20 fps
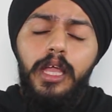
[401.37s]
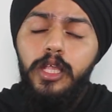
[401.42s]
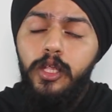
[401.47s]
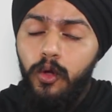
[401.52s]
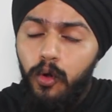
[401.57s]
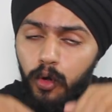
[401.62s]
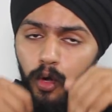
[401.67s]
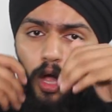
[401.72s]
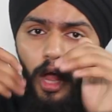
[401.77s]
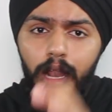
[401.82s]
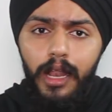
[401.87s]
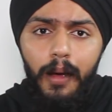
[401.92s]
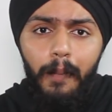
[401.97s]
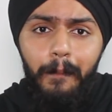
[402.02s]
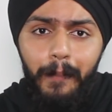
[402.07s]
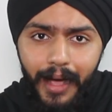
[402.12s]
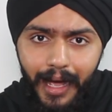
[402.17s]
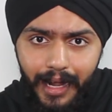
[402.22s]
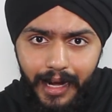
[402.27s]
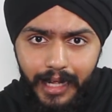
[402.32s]
You call your
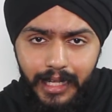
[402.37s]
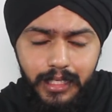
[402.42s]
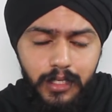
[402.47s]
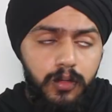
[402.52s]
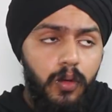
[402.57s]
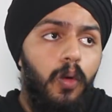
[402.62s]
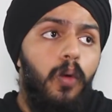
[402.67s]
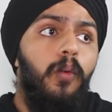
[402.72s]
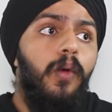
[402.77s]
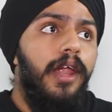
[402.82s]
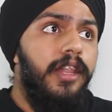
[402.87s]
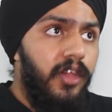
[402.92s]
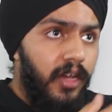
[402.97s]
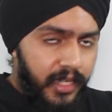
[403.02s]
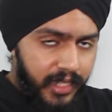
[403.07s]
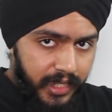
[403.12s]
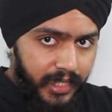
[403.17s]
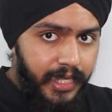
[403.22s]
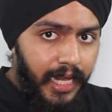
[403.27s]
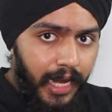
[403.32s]
parents when you're
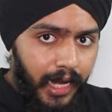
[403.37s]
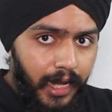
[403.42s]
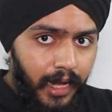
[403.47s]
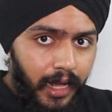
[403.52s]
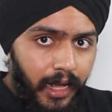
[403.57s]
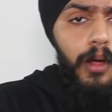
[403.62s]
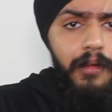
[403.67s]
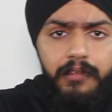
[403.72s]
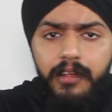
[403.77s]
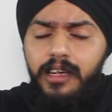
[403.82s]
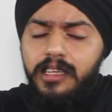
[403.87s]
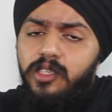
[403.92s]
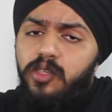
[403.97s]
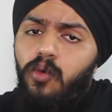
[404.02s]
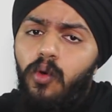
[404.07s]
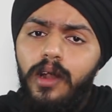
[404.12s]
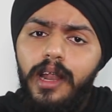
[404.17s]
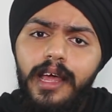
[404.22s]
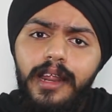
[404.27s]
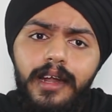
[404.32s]
sick. When we were in
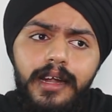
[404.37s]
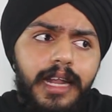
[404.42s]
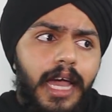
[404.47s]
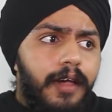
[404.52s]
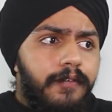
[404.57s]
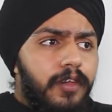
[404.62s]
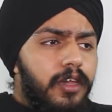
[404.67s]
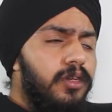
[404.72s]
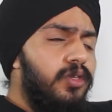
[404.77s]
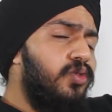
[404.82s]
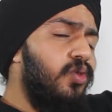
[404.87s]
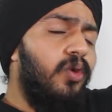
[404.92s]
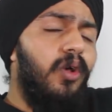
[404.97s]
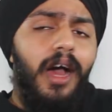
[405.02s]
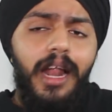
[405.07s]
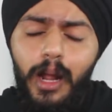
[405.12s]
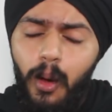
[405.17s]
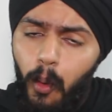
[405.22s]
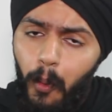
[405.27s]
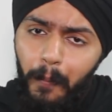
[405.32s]
Sekolah, rendah, we used to
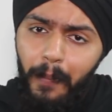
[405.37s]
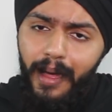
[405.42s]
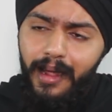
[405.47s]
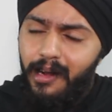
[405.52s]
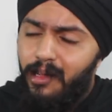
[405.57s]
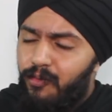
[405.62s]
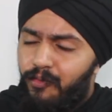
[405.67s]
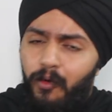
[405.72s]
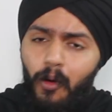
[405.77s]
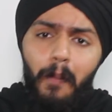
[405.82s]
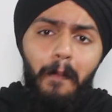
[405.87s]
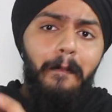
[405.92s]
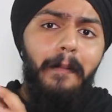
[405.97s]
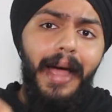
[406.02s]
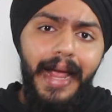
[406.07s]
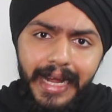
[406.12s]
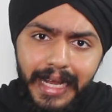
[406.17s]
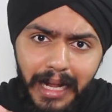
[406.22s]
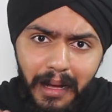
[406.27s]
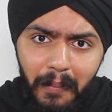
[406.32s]
call our parents for
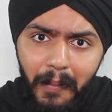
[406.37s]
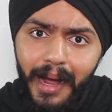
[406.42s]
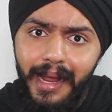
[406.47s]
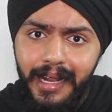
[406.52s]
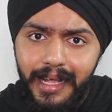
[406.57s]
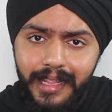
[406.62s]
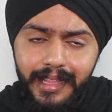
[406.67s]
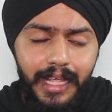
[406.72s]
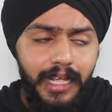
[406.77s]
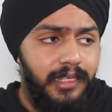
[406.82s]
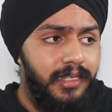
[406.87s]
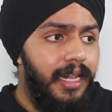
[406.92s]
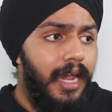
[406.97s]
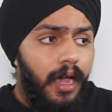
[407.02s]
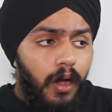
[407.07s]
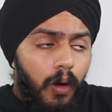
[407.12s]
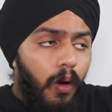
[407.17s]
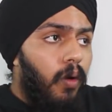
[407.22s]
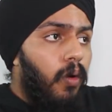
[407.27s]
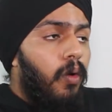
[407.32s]
minor things
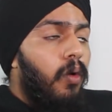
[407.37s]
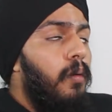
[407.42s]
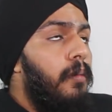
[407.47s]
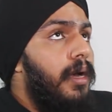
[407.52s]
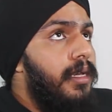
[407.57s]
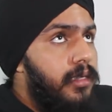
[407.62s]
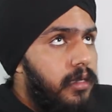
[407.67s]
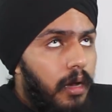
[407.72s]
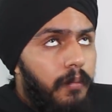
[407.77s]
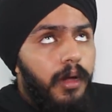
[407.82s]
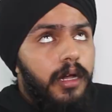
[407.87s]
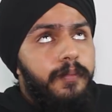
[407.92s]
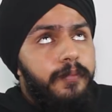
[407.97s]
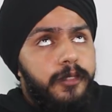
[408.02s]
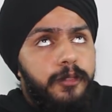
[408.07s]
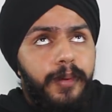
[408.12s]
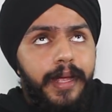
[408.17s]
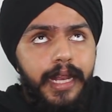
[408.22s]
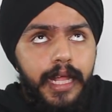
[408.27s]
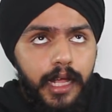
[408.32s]
like, oh, my stomach
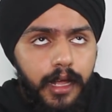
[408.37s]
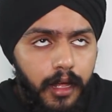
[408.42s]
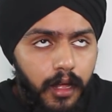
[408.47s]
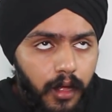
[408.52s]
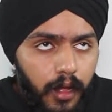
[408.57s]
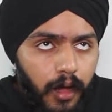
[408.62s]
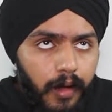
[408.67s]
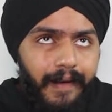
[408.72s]
is paining.